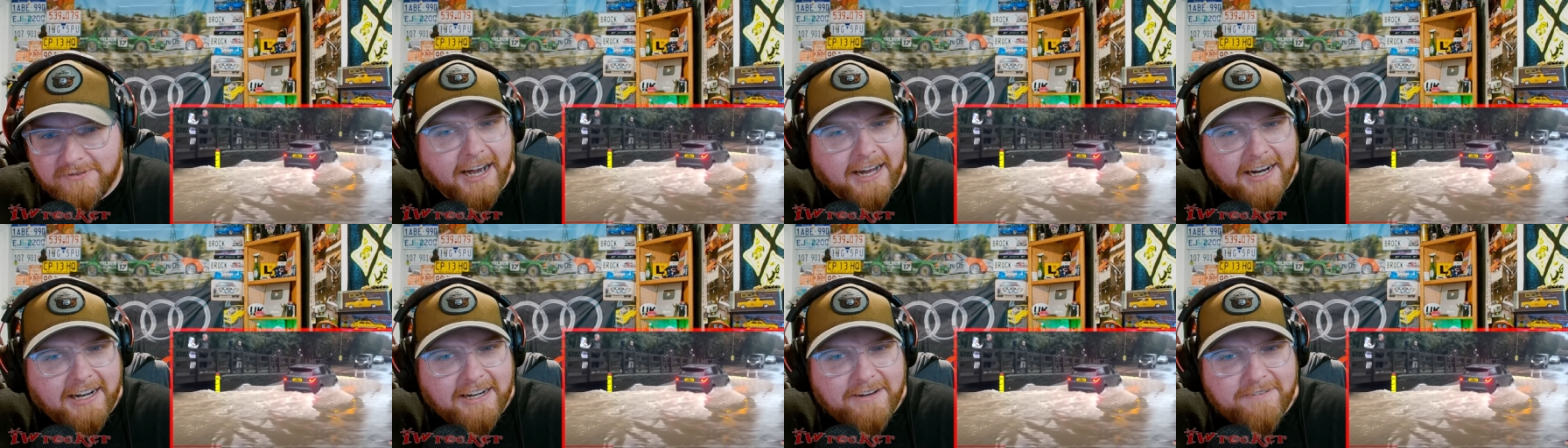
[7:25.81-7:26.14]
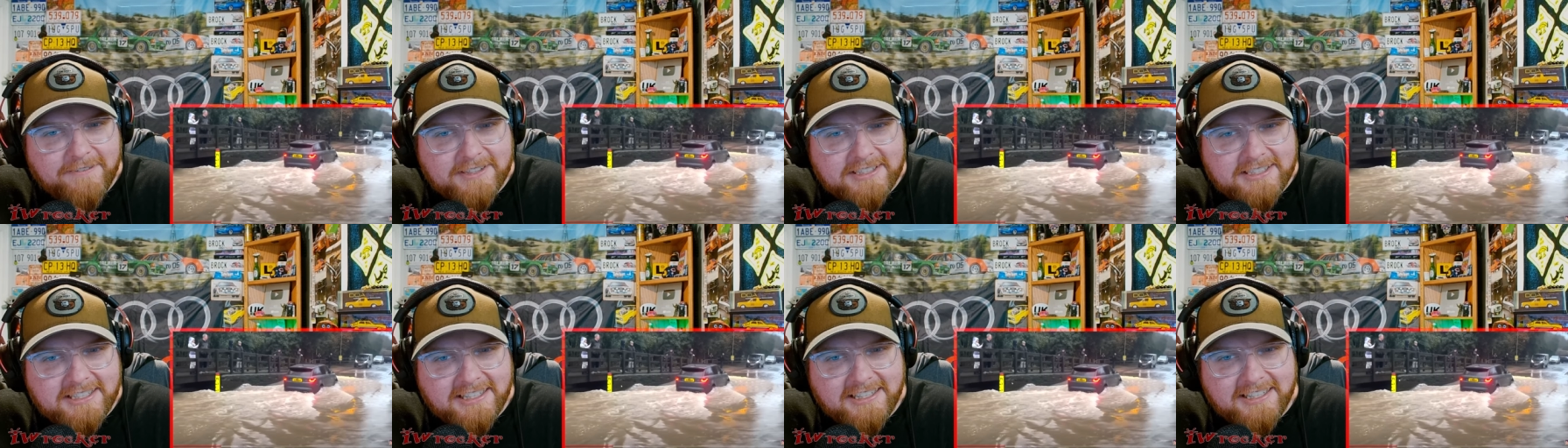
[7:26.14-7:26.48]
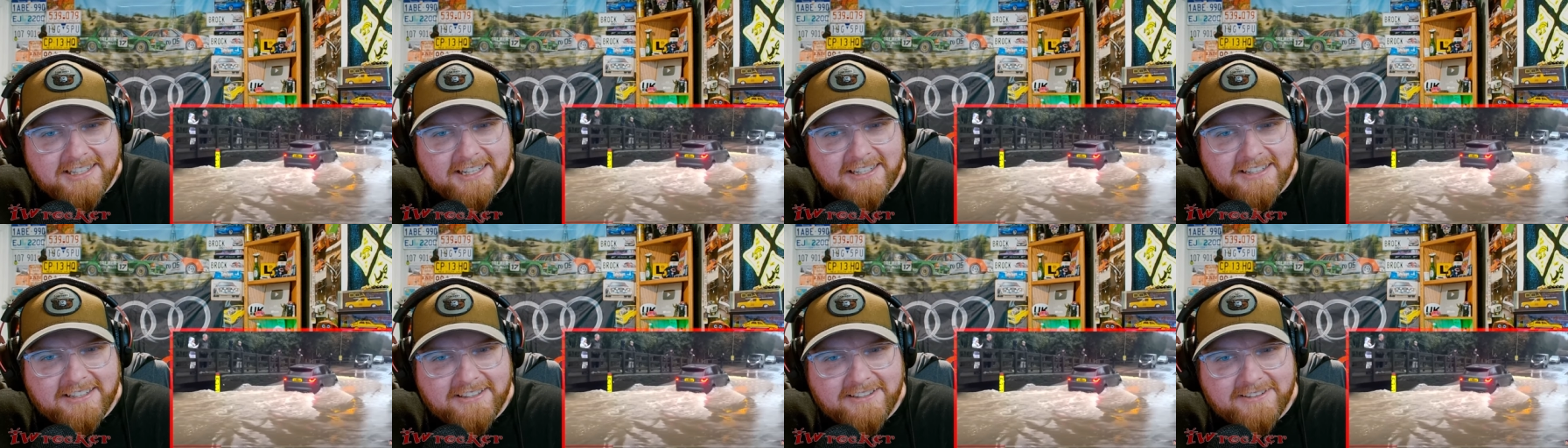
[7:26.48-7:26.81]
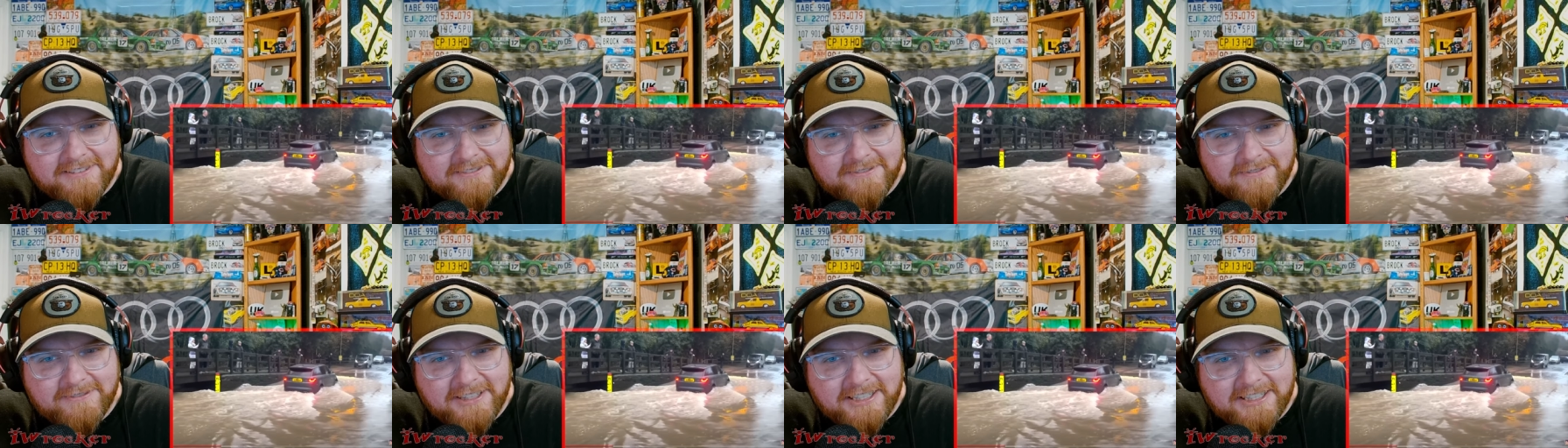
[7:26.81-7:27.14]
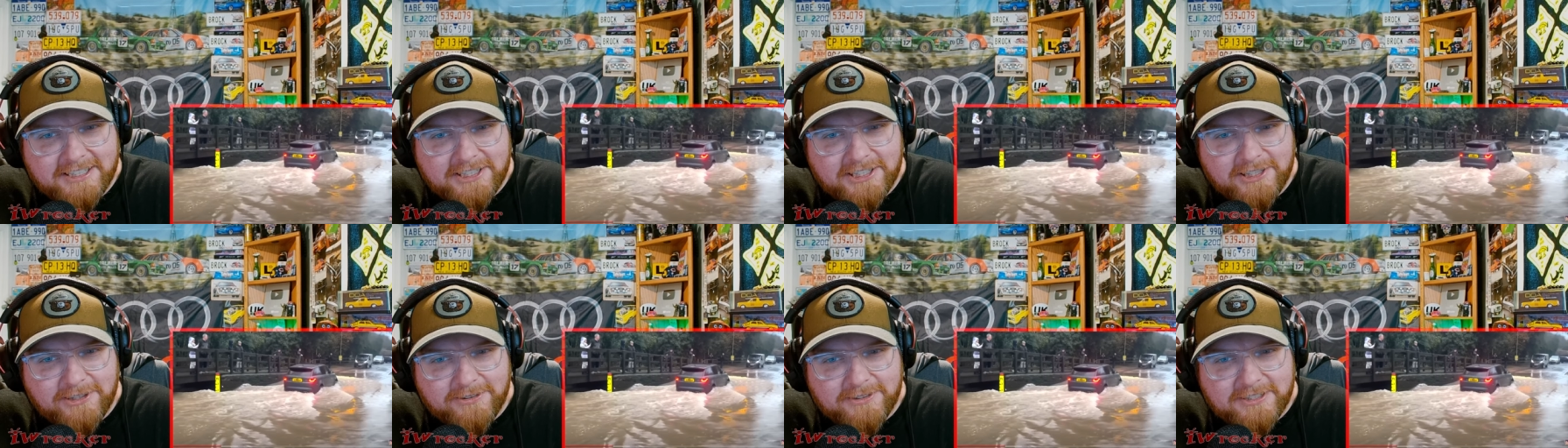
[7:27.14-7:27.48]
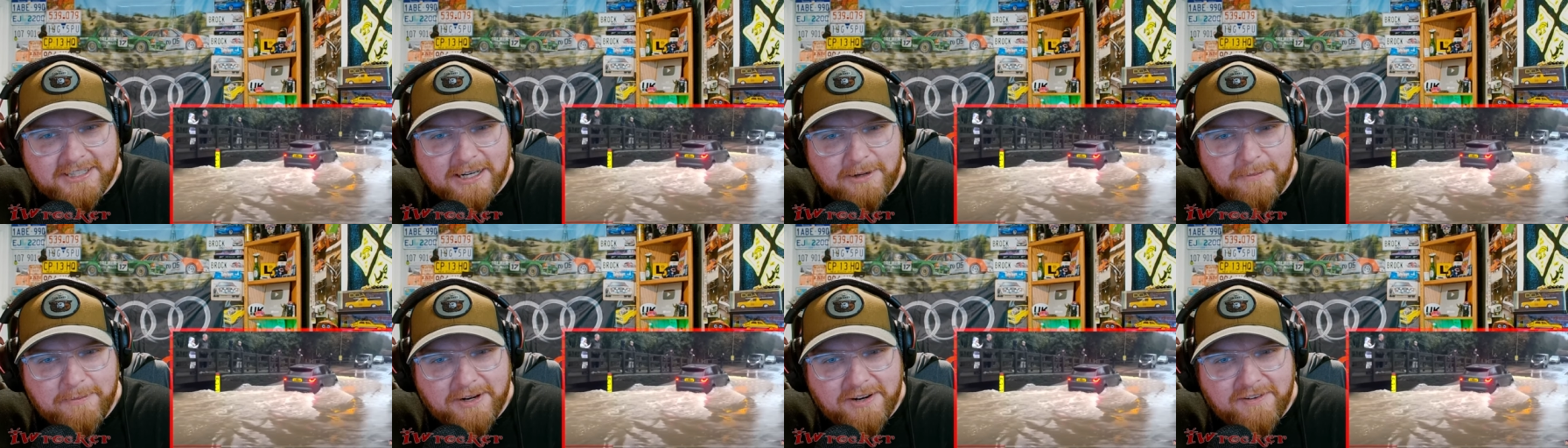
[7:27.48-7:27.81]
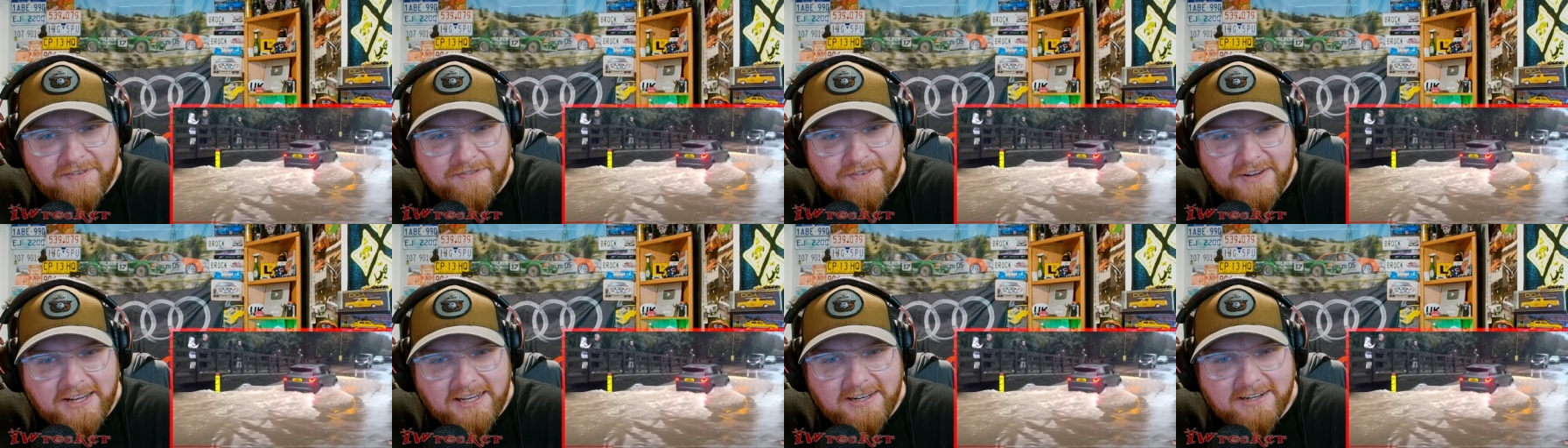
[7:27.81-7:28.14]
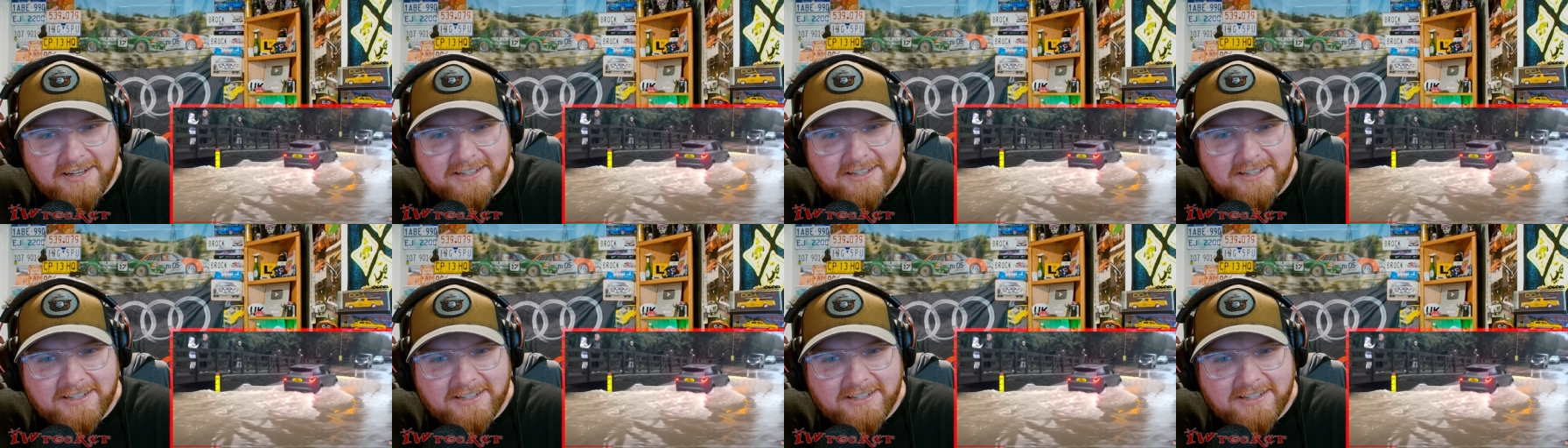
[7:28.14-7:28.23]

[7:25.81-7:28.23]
I didn't even see that it shows how many feet.